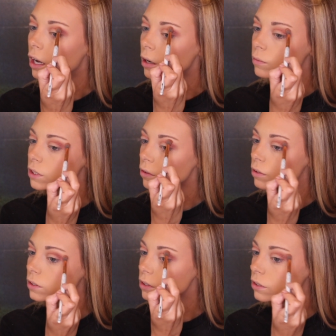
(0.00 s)
I'm just
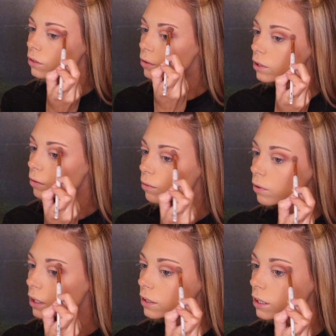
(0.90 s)
going to
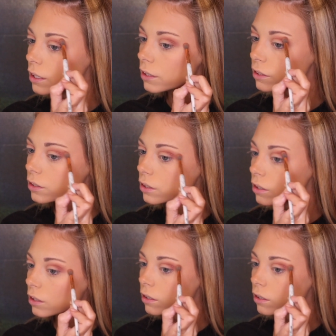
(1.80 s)
run this